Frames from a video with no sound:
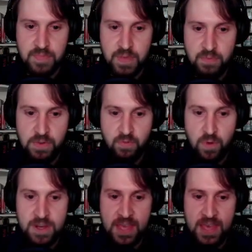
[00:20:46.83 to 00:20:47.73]
We have
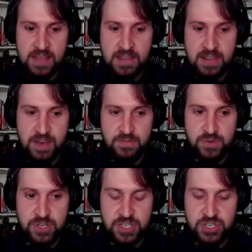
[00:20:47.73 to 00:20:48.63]
1 candy left,
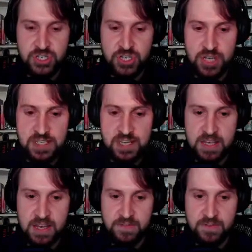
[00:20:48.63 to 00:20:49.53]
which is just
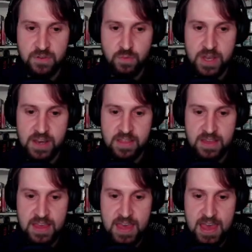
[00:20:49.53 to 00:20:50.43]
enough to win the
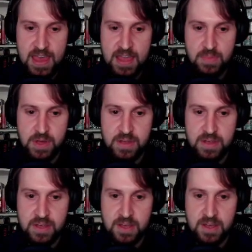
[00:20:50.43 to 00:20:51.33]
game.
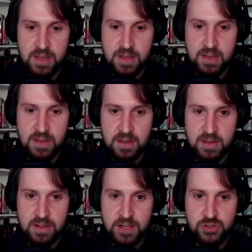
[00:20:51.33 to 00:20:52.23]

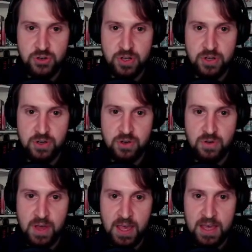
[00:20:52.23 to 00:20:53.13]
Electro
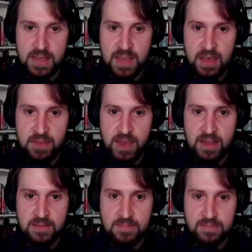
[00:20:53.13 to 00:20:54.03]
and KO that.
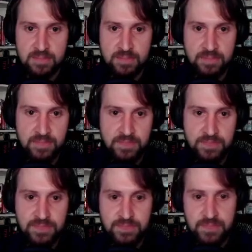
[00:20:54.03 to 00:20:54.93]

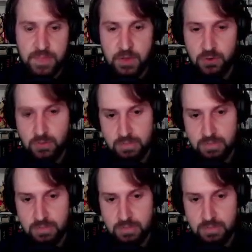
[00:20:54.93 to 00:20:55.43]
Cool.